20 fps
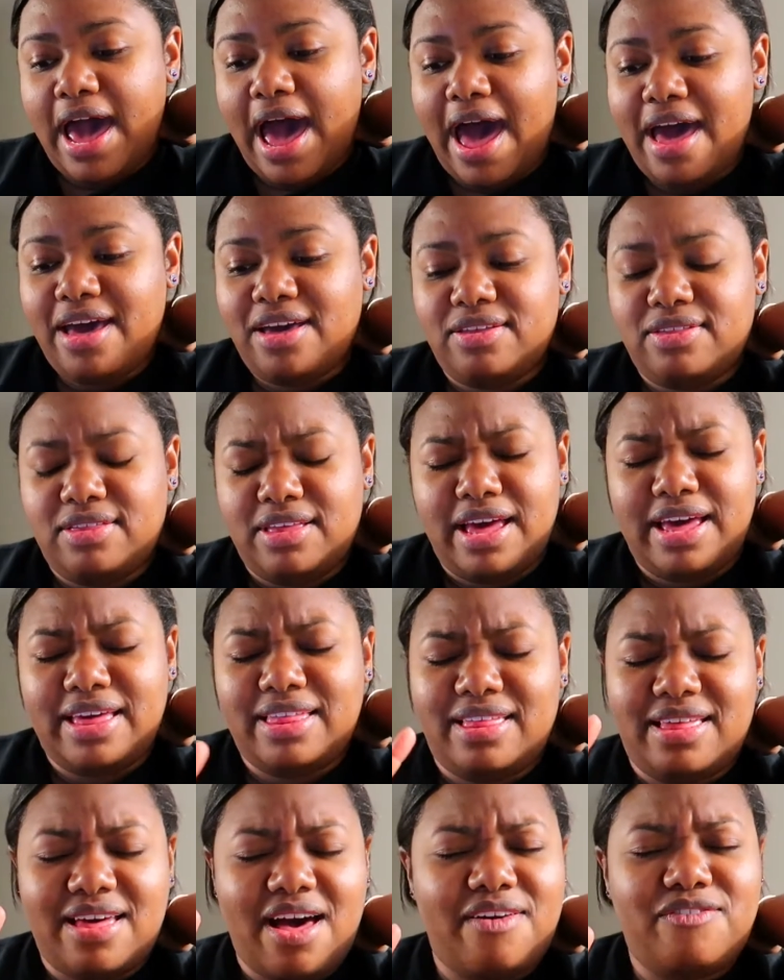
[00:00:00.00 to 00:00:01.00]
I,
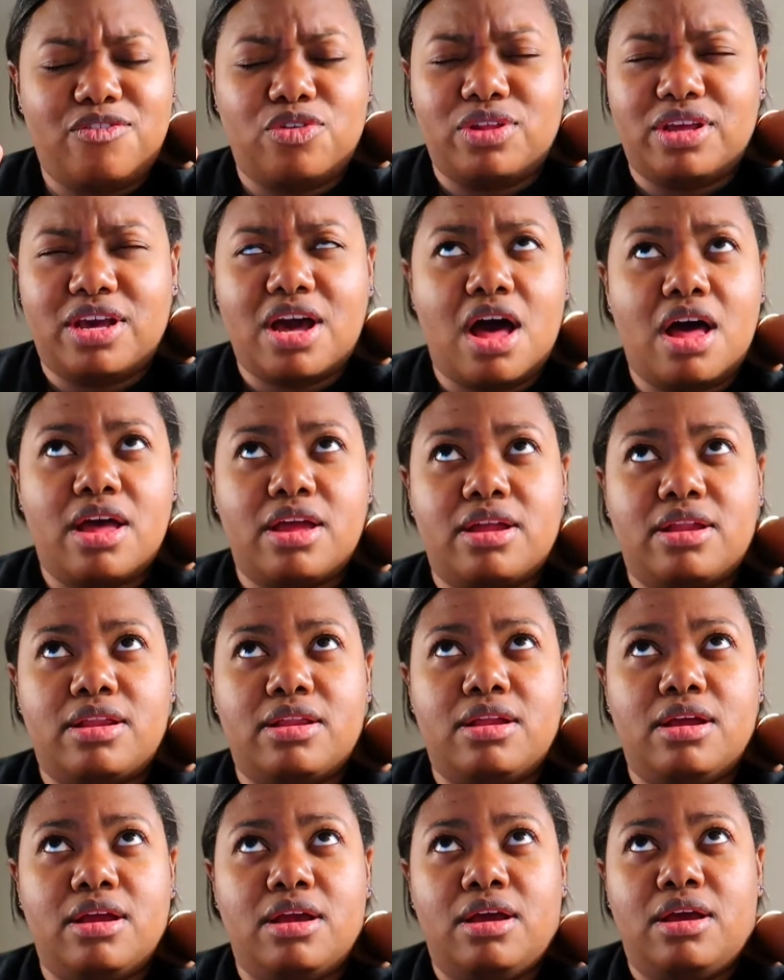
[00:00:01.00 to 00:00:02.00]
I, I've only
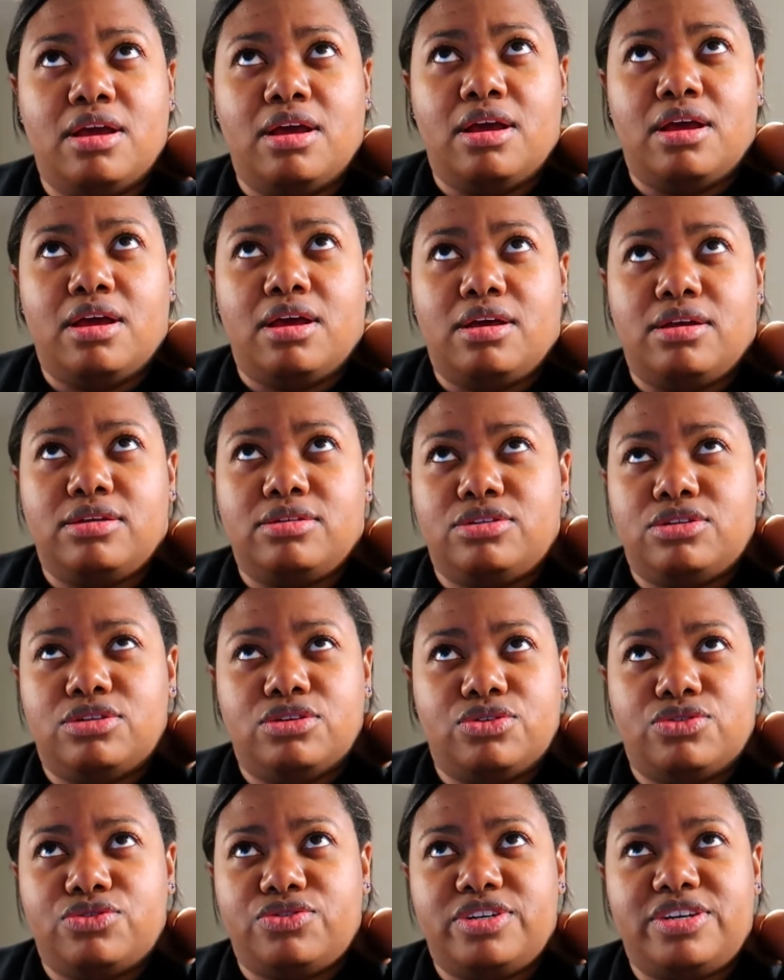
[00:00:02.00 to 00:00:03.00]
gotten
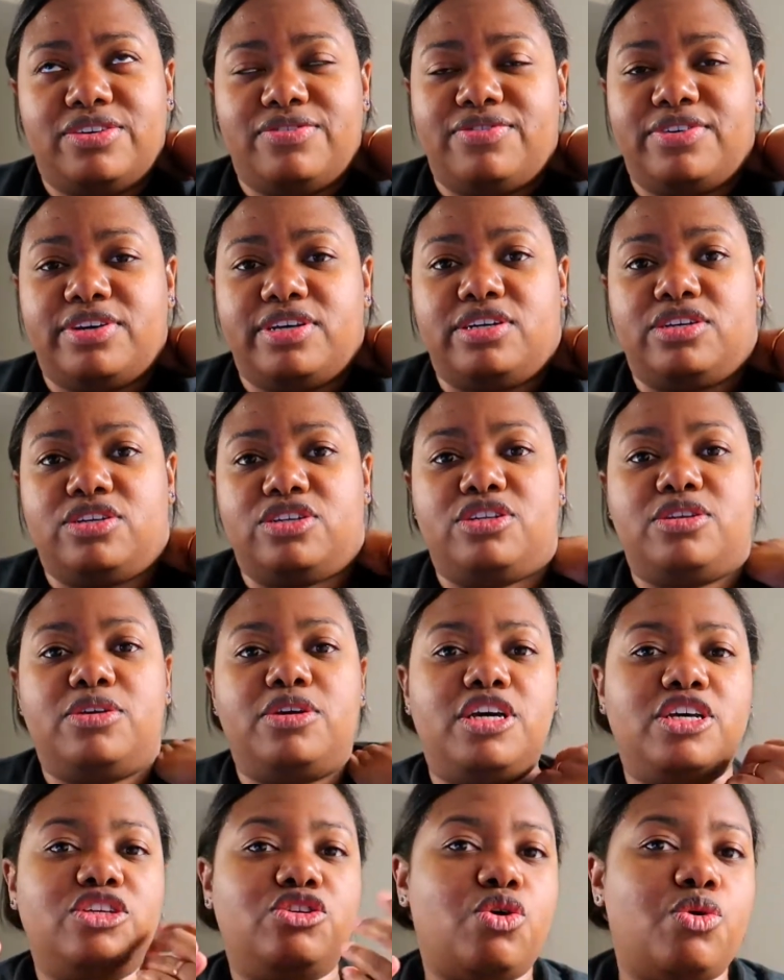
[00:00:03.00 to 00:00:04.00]
two refills
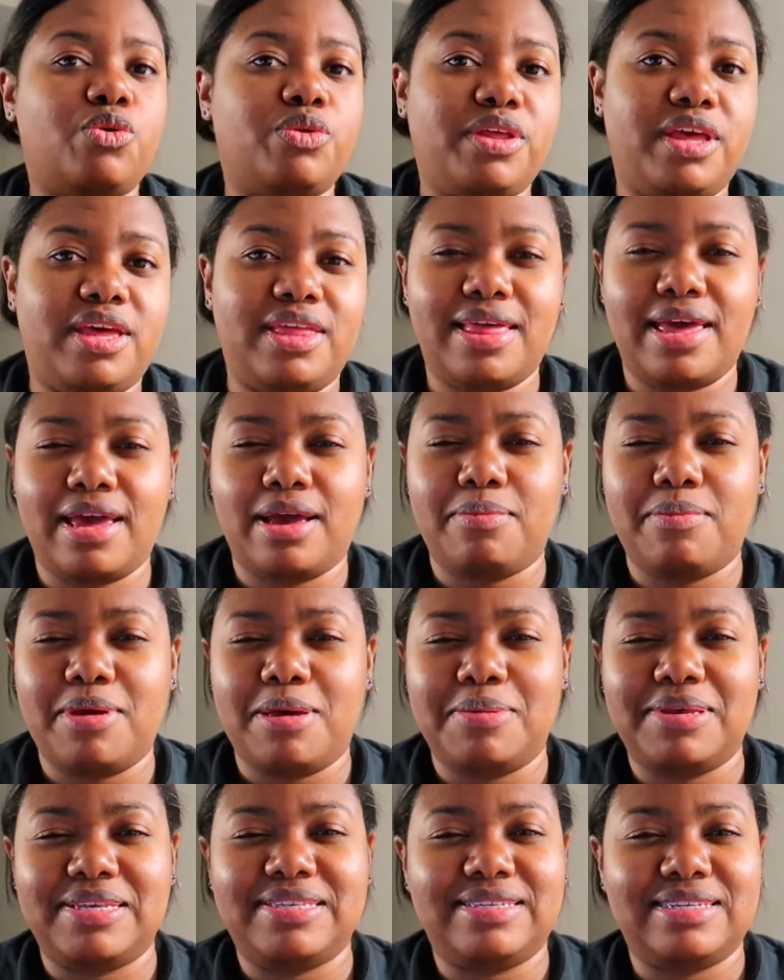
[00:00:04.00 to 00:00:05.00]
because only like
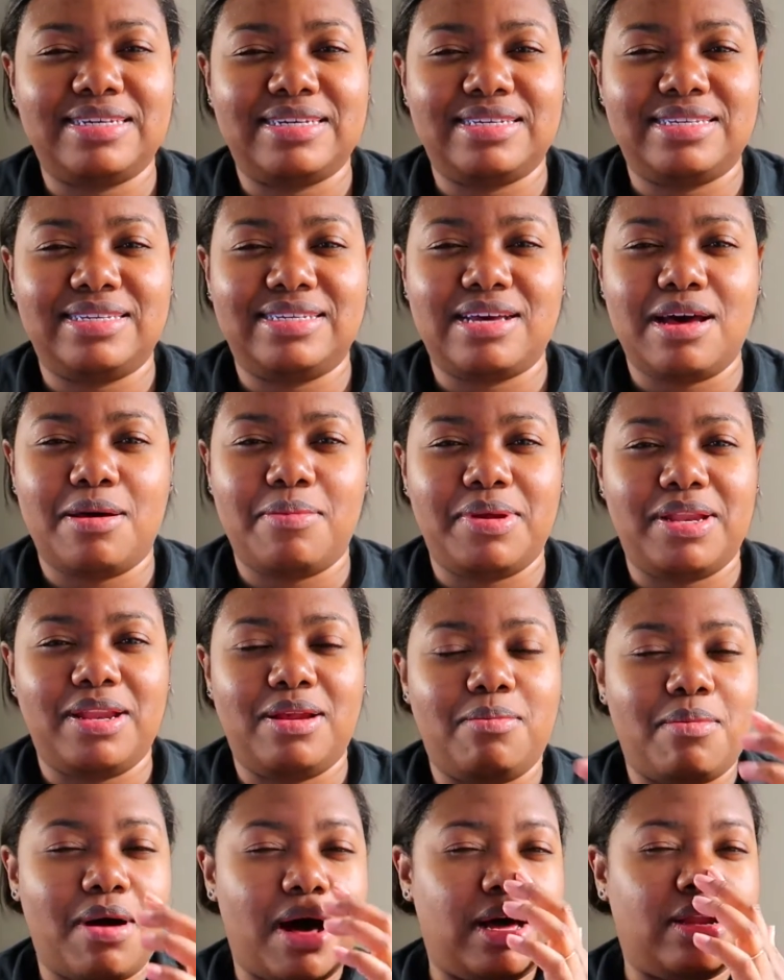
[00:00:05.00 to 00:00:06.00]
maybe six come in
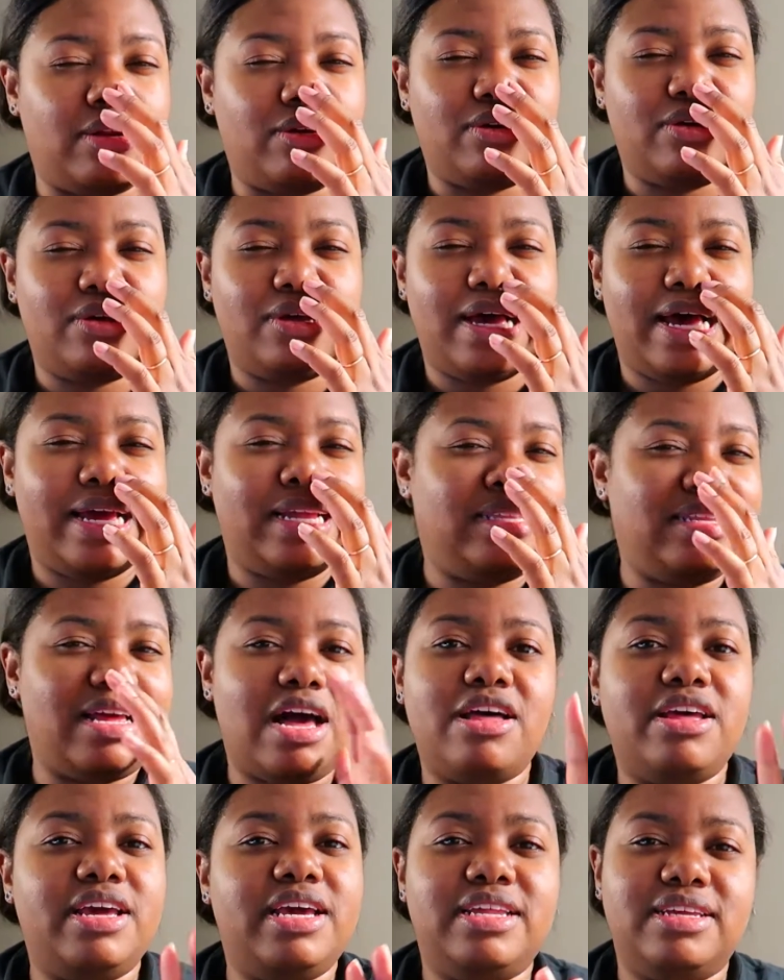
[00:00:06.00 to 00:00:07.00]
a bottle. And
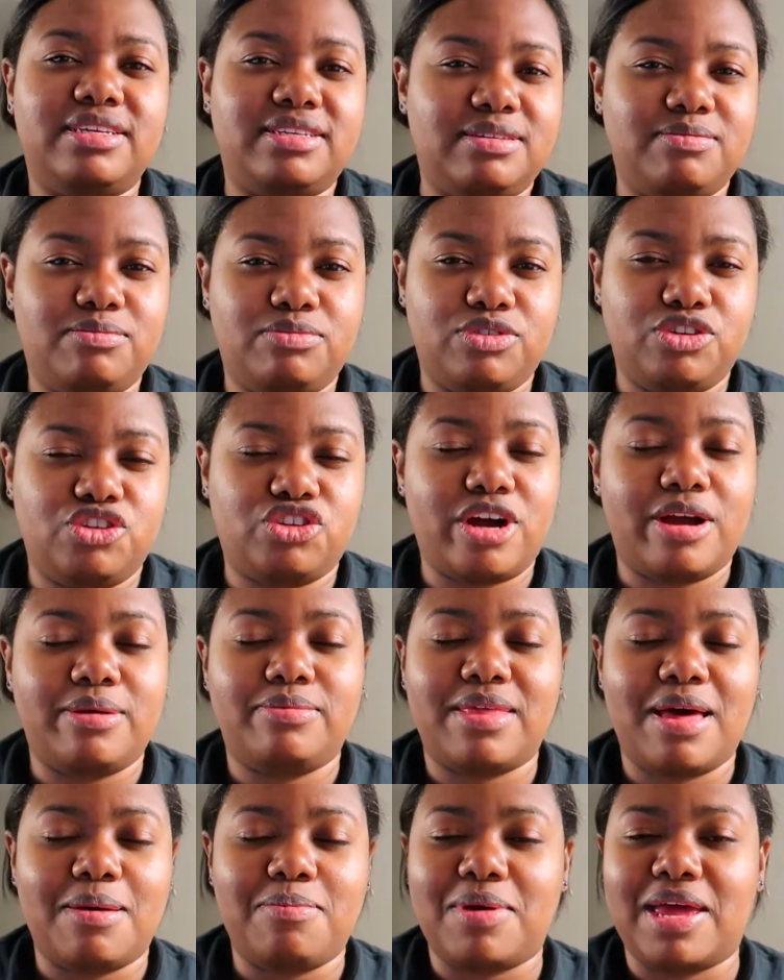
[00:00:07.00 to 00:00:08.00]
not he doesn't prescribe
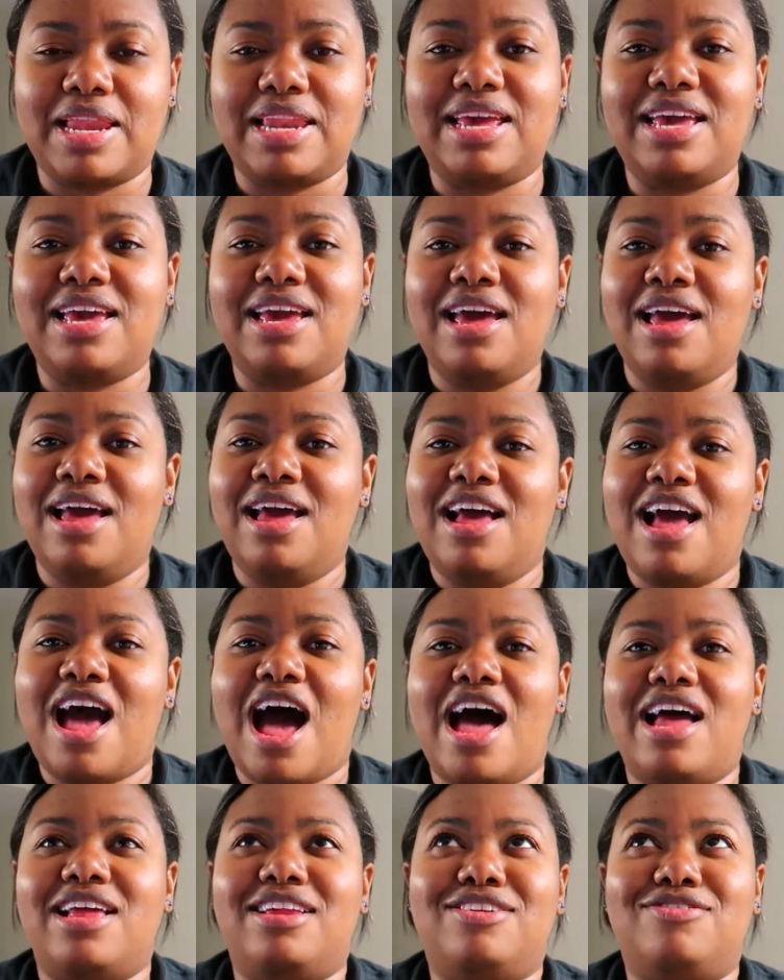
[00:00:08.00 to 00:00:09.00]
that many.
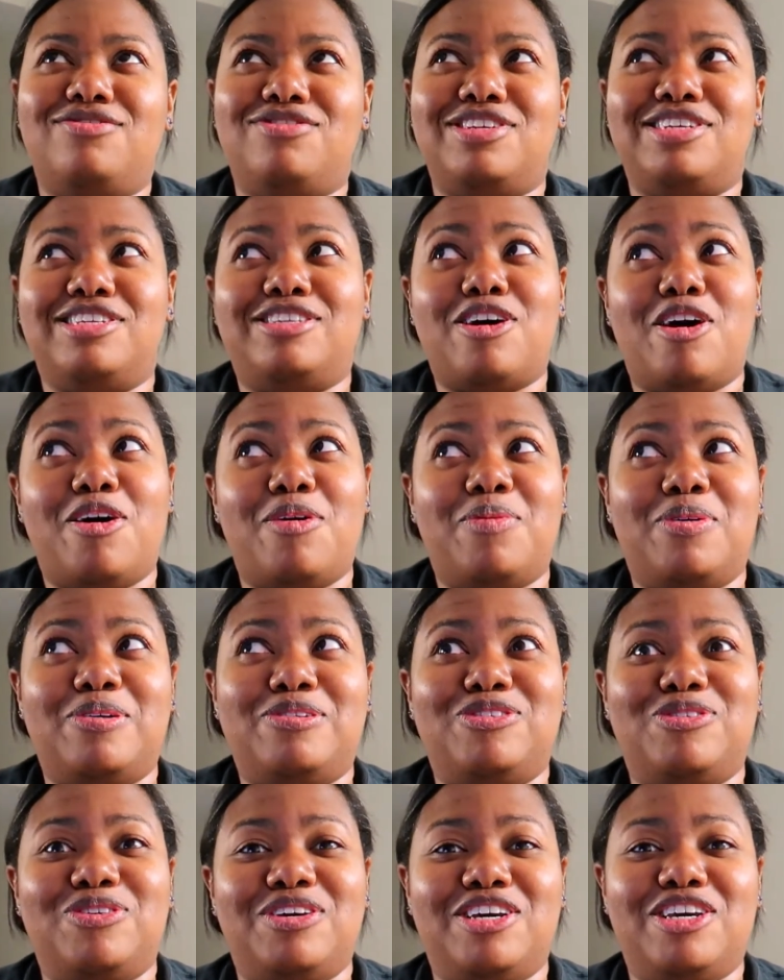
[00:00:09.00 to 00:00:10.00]
I didn't really tell him I
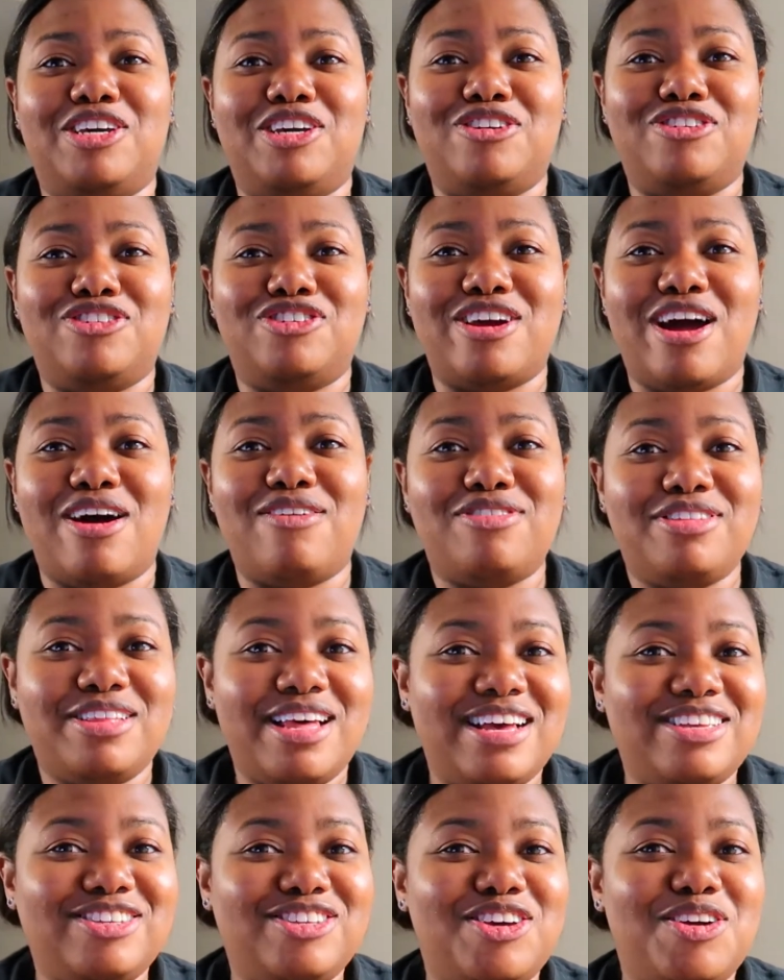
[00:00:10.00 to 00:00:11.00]
was doing a year of travel
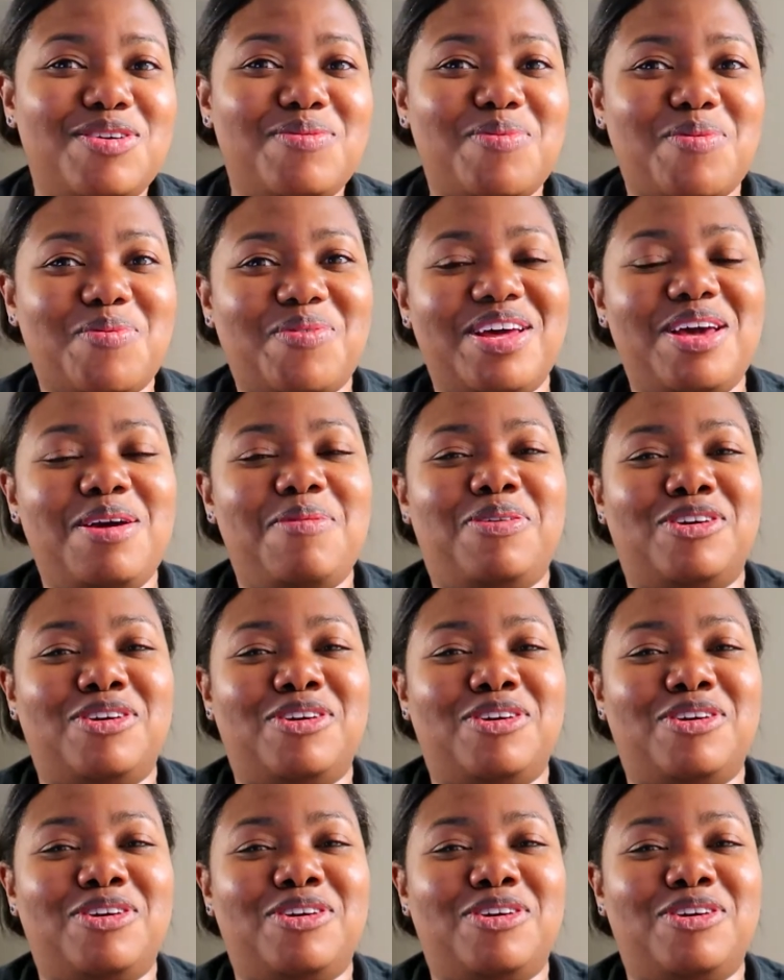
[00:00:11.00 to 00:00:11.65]
last year, but when he